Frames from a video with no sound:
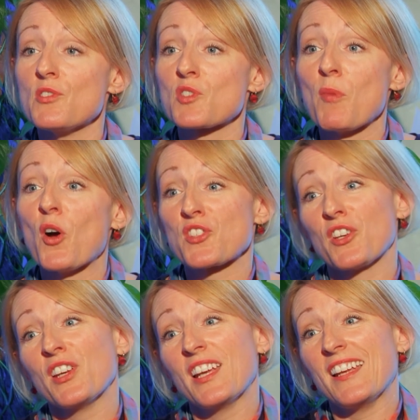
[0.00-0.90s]

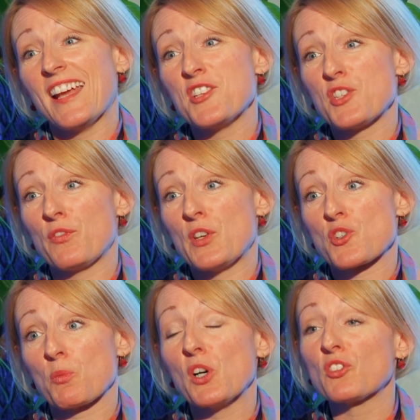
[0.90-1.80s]
smarter energy
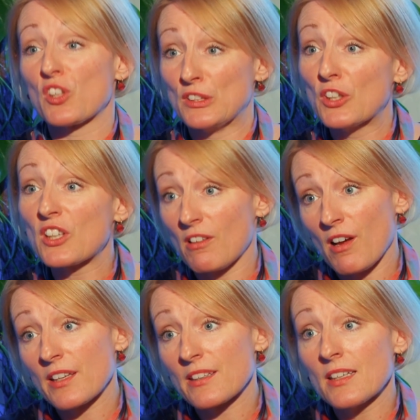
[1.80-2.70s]
future worlds look
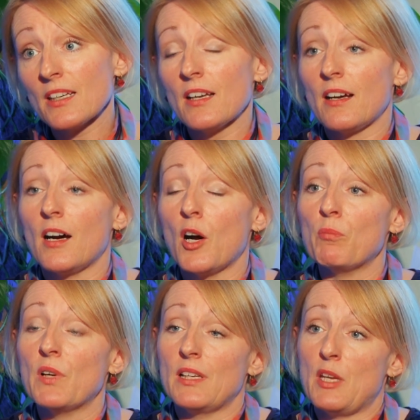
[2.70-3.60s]
like?
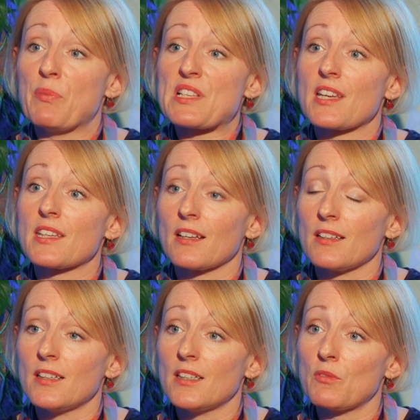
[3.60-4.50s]
In
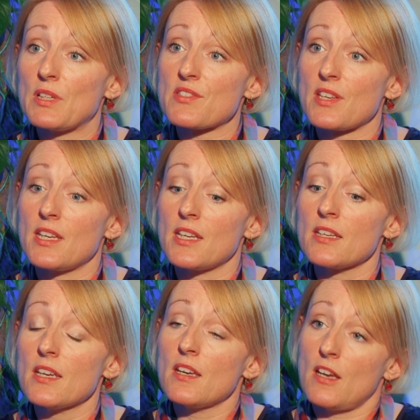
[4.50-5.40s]
particular, we're
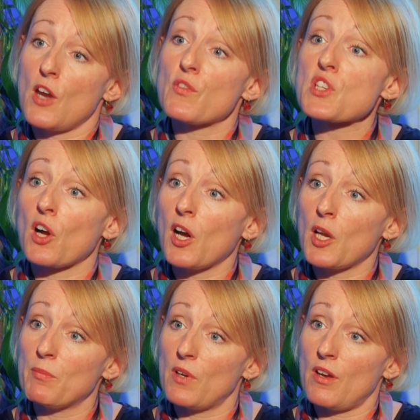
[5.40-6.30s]
seeing over
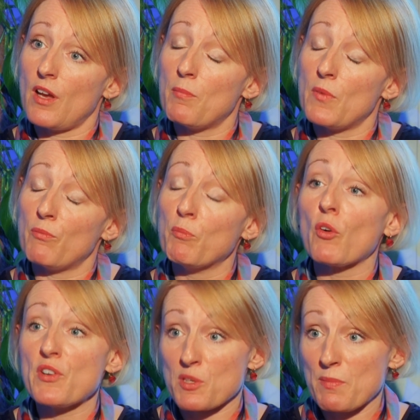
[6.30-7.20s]
time
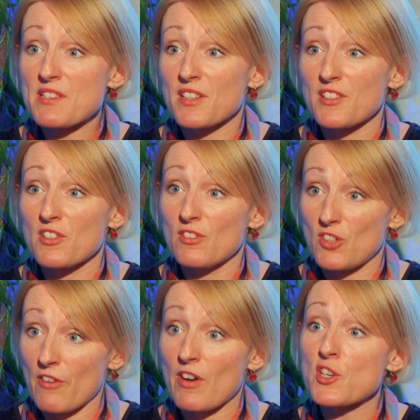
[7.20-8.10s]
more intermittent
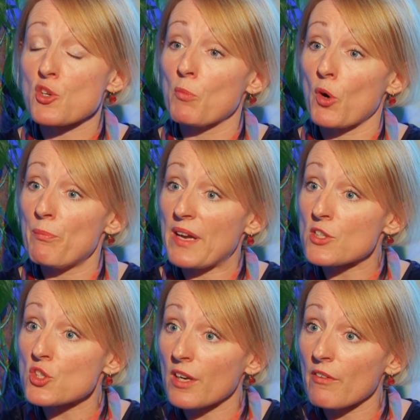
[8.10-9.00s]
generation, more
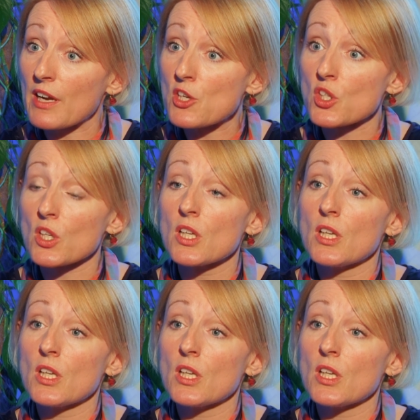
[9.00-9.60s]
embedded generation.